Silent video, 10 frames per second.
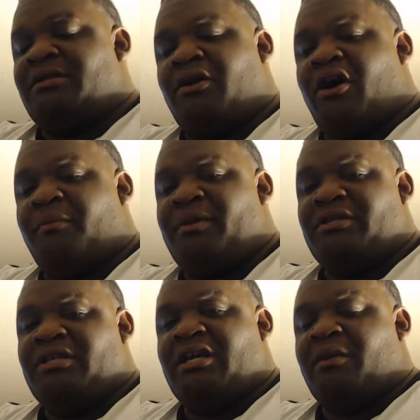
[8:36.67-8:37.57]
the
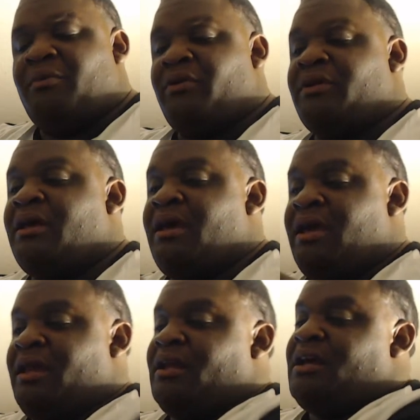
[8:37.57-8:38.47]
RPG community,
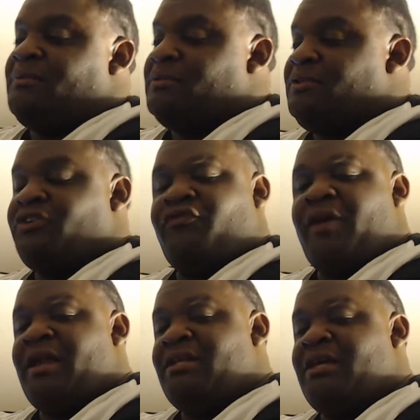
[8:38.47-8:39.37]
and it comes into the
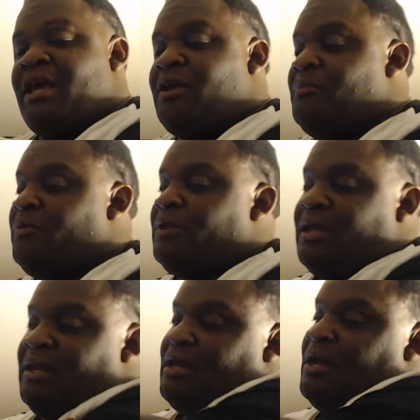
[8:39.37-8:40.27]
strategy game community,
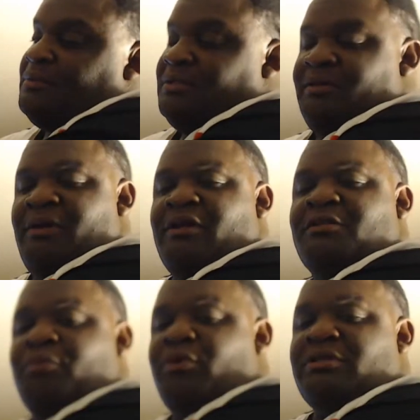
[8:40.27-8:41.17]
and it comes in the
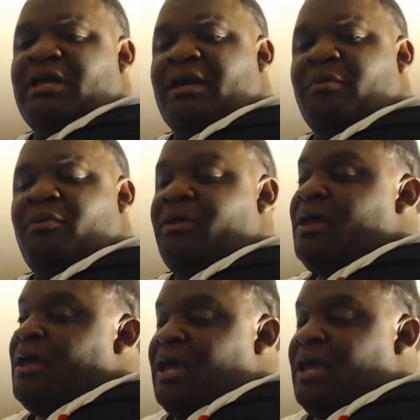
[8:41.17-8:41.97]
sports game community,